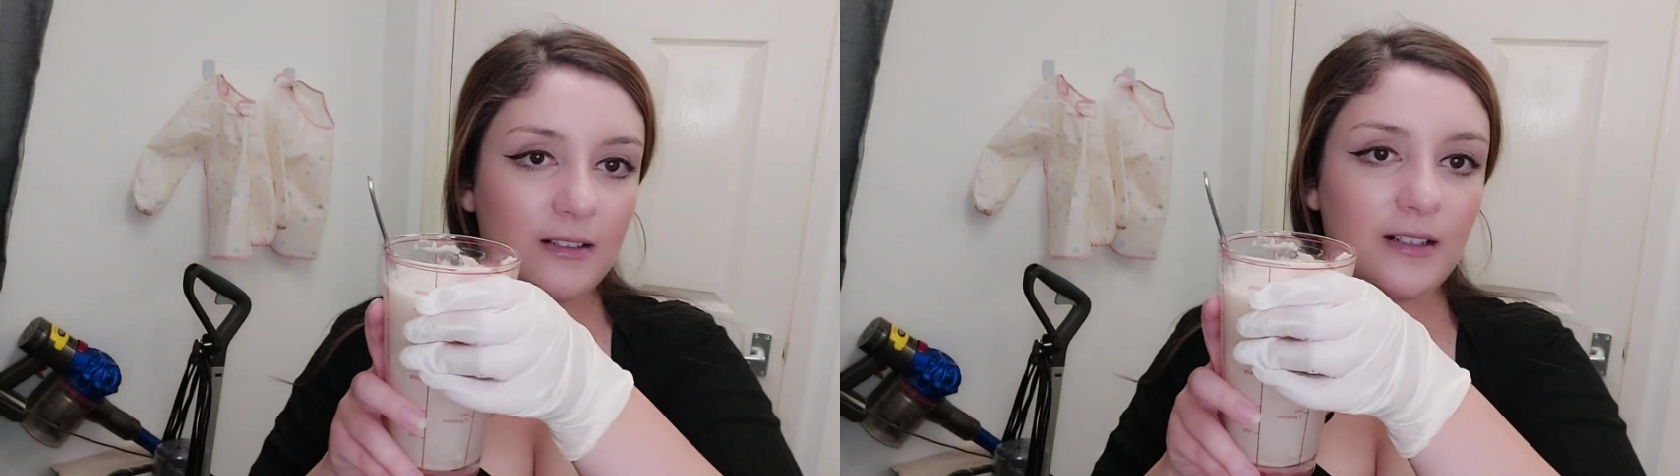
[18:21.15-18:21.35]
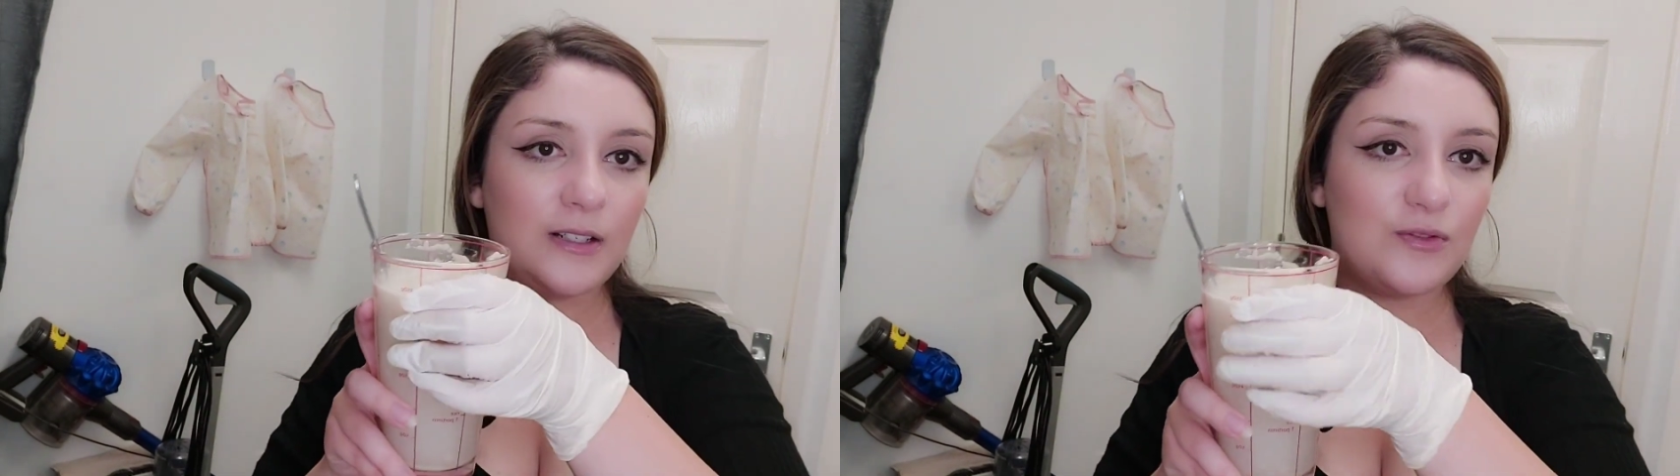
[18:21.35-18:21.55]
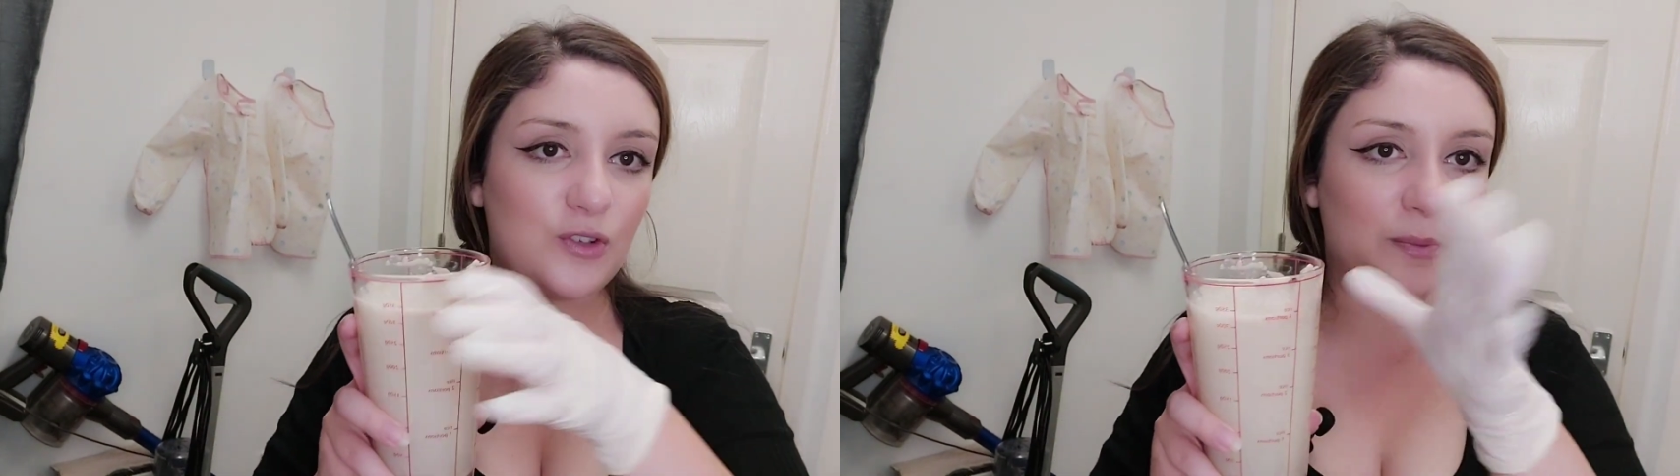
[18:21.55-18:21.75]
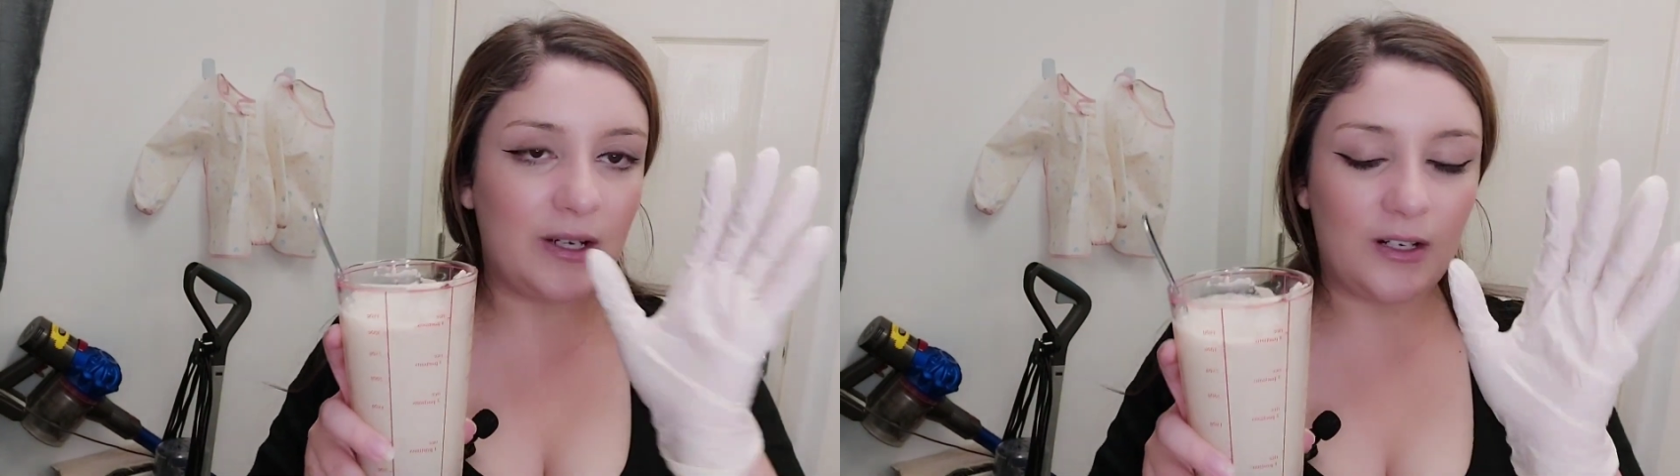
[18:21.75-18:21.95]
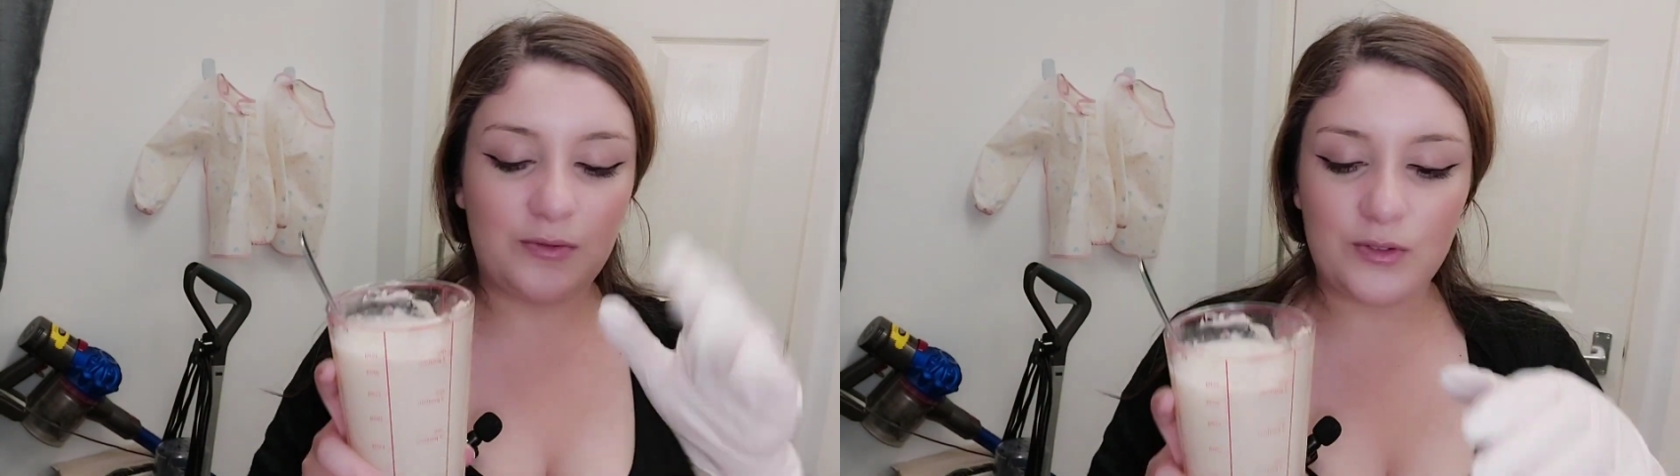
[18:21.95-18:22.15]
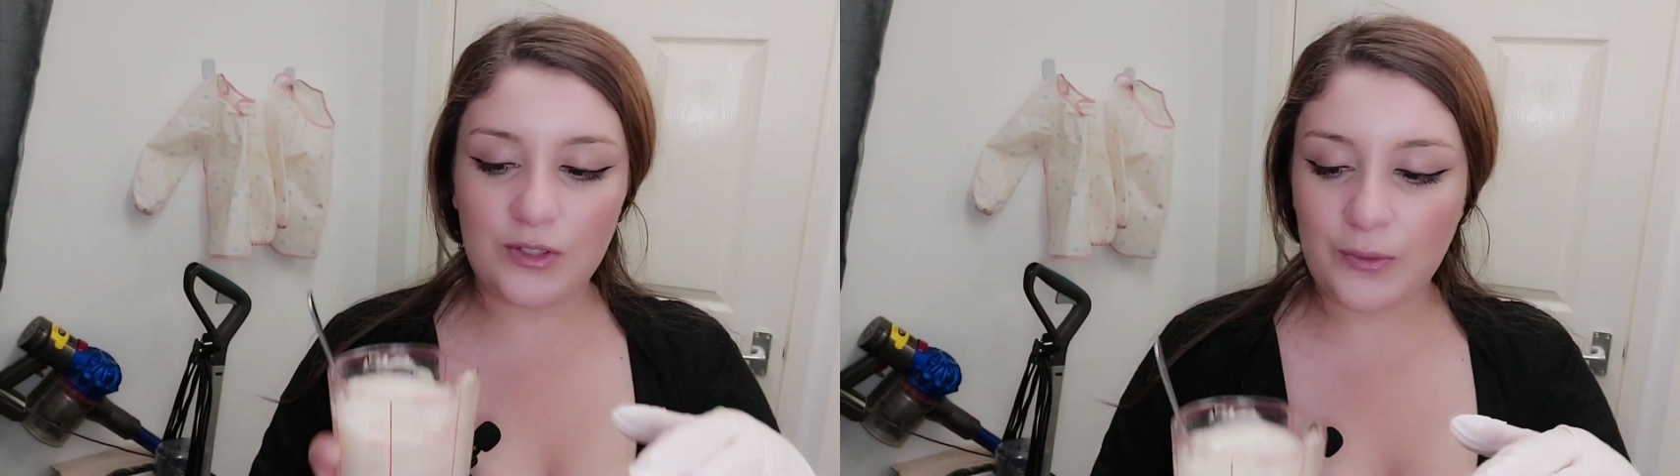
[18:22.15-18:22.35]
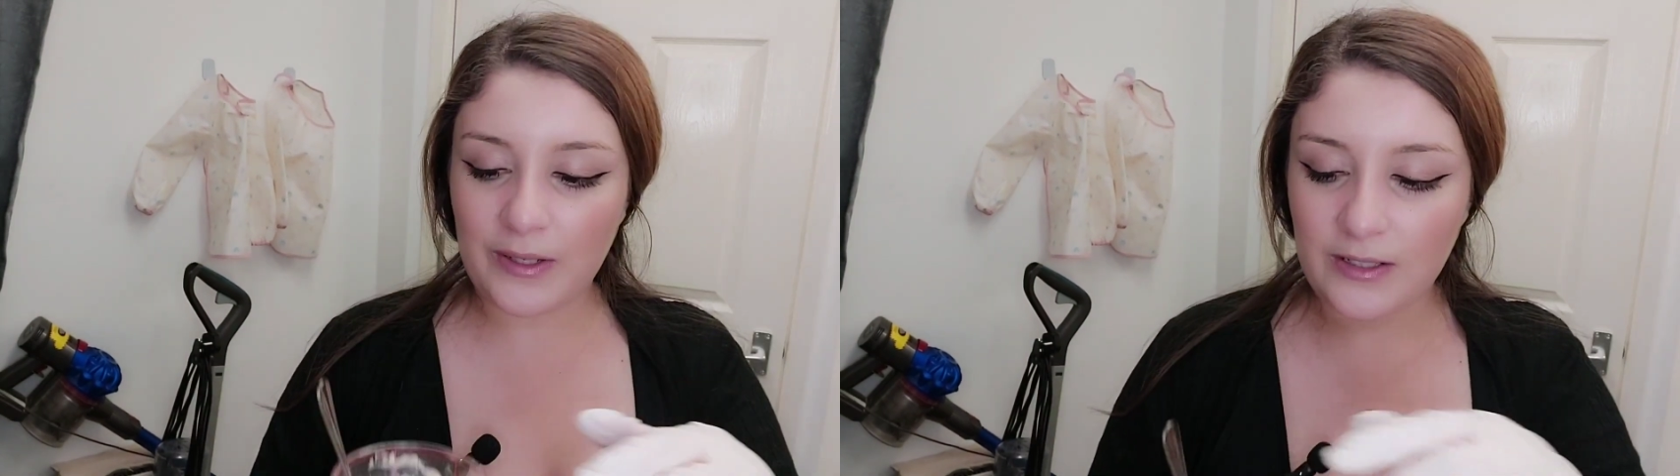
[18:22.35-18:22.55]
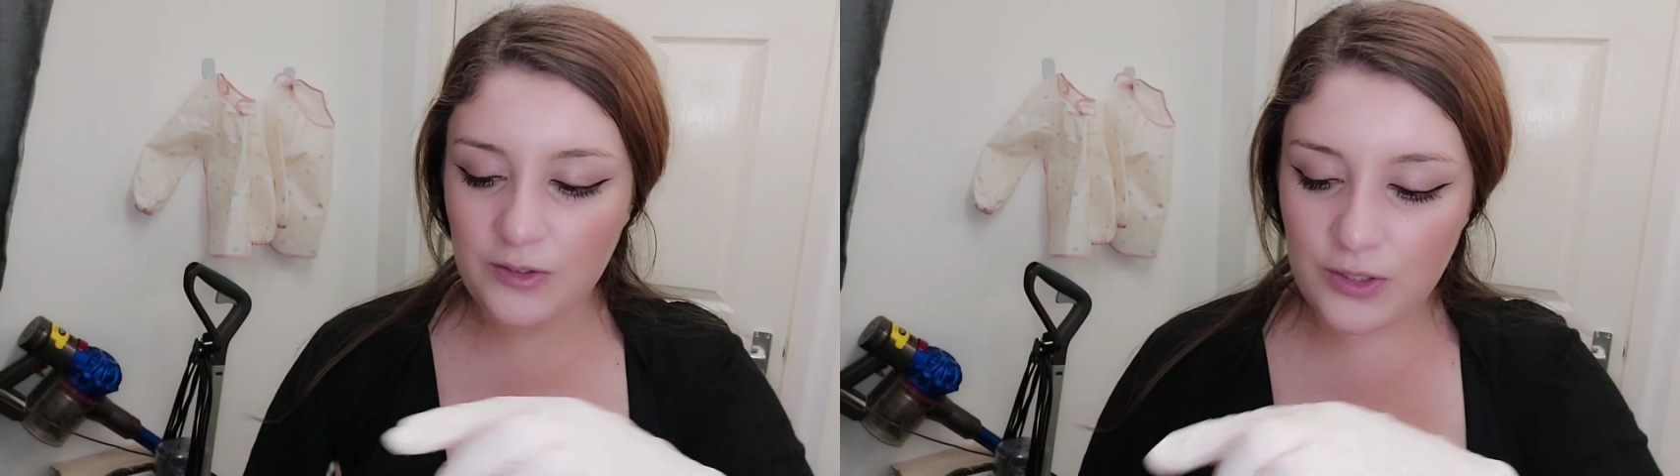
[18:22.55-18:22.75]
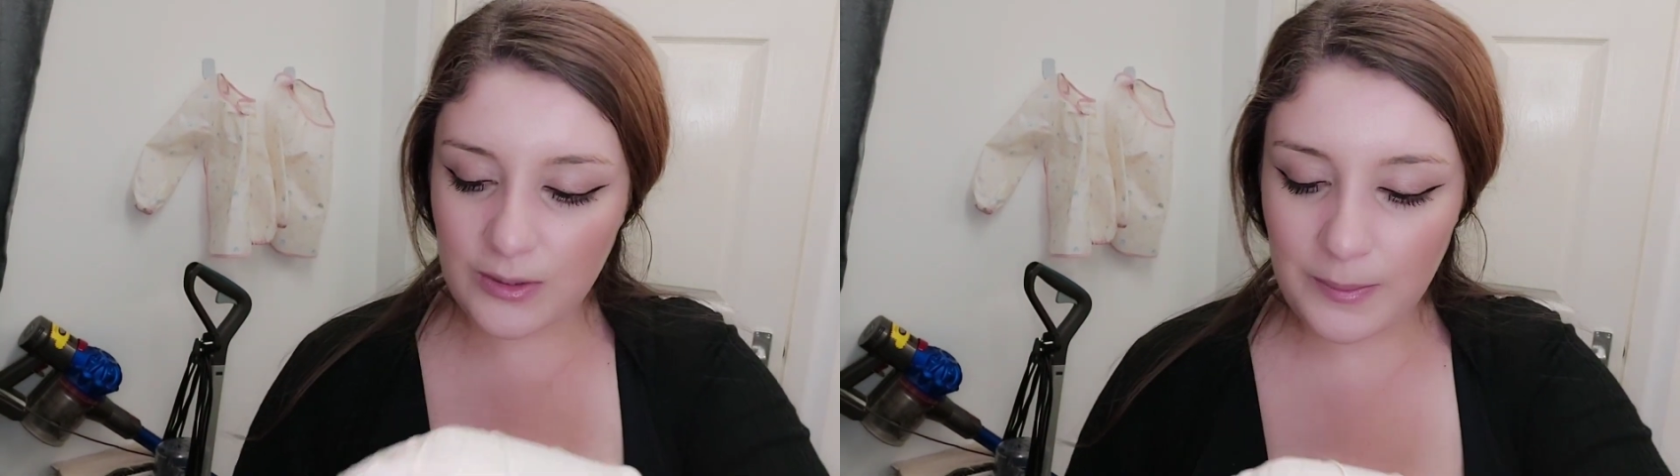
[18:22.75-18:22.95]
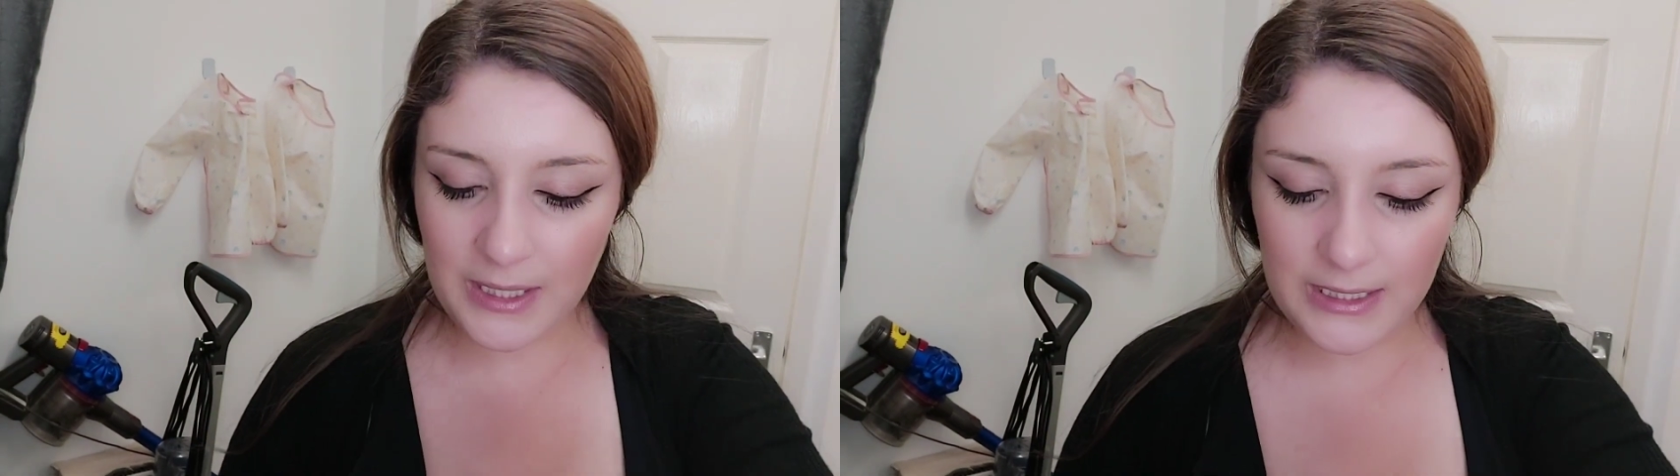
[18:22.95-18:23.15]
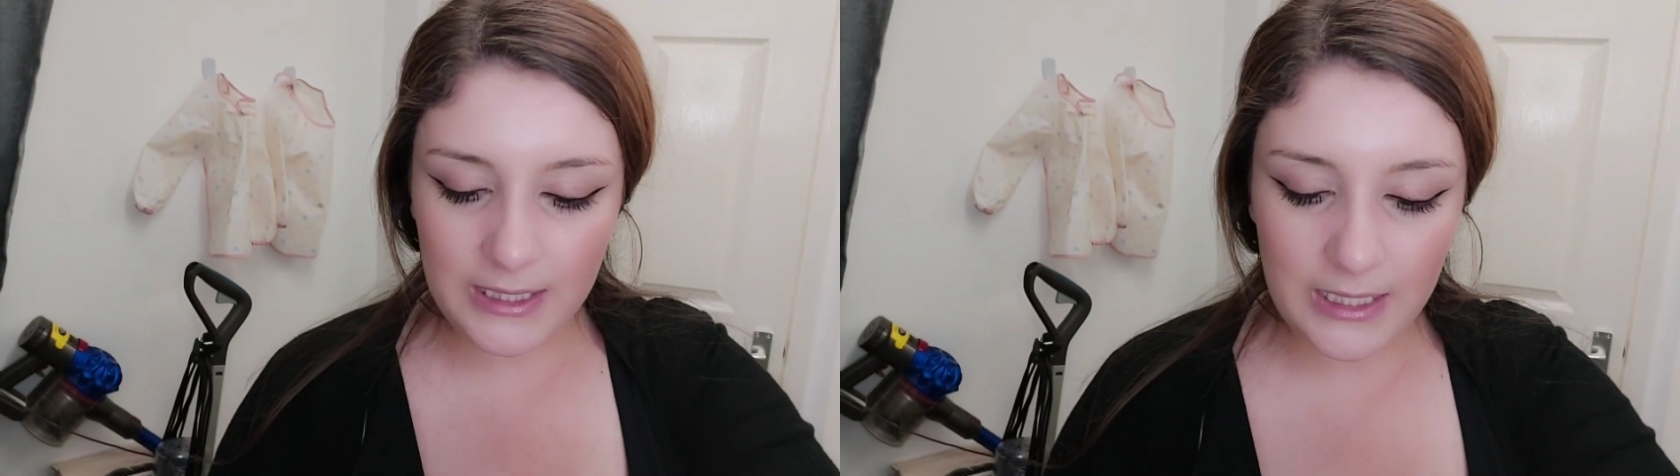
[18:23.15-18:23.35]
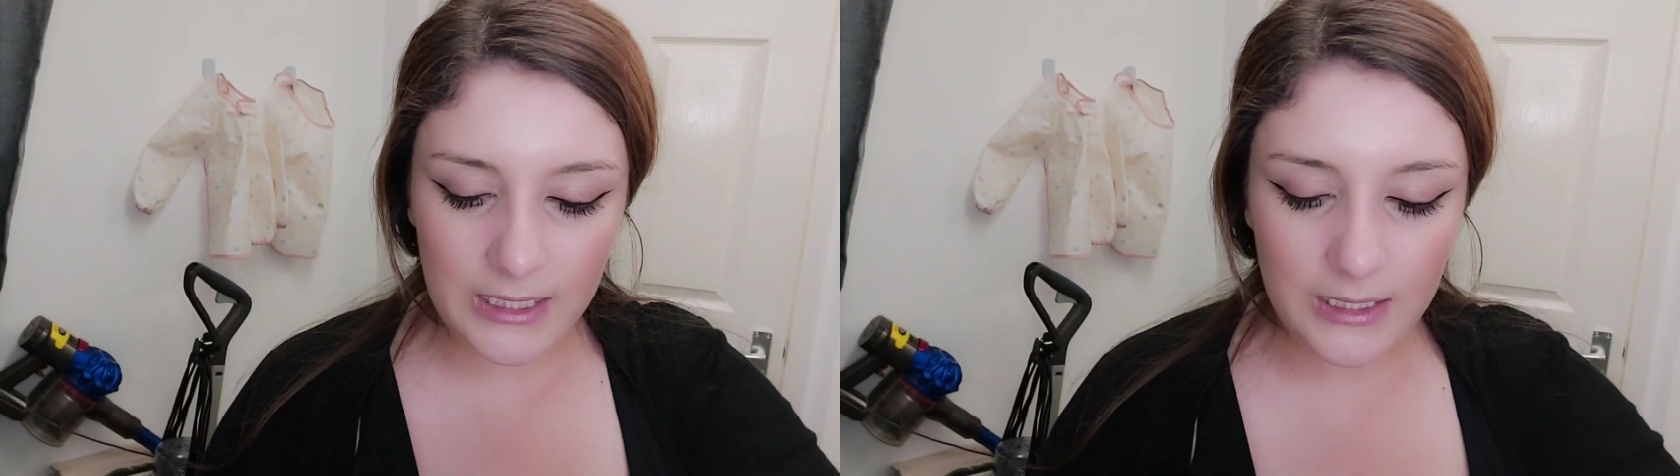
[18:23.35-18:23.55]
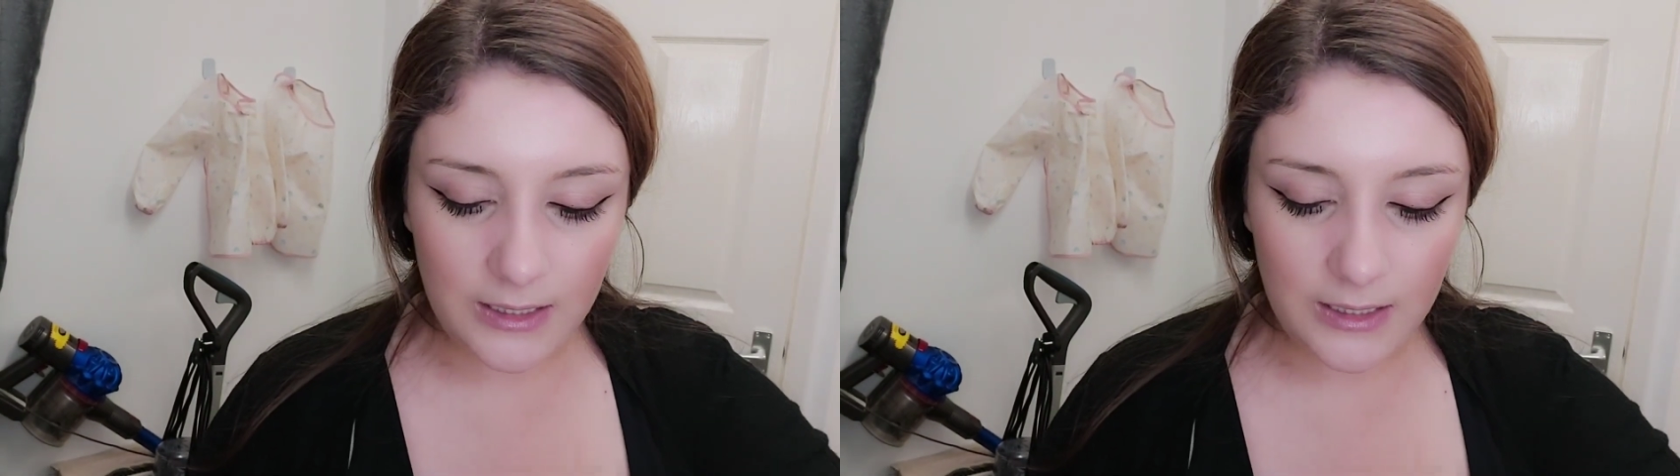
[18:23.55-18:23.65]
and I've just got my glove on so I can just mix it.